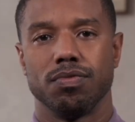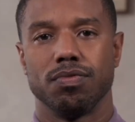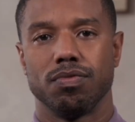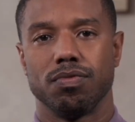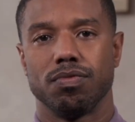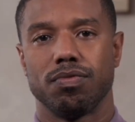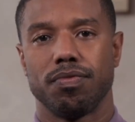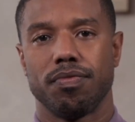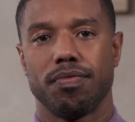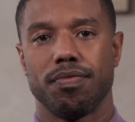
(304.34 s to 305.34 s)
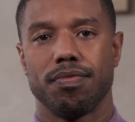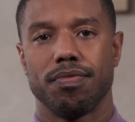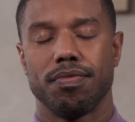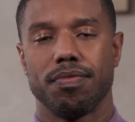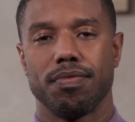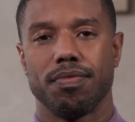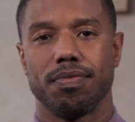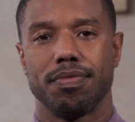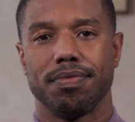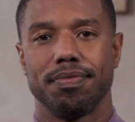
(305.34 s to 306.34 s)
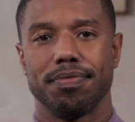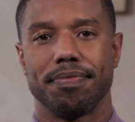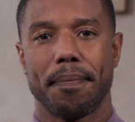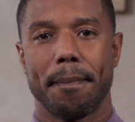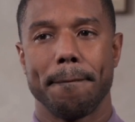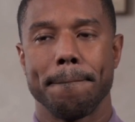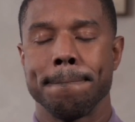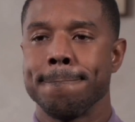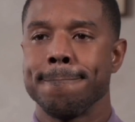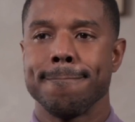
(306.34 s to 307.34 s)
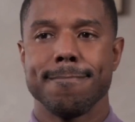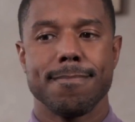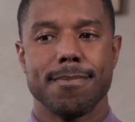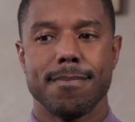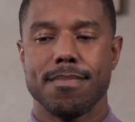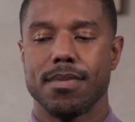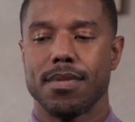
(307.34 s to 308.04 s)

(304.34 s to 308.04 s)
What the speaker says: No words are spoken by the person on screen.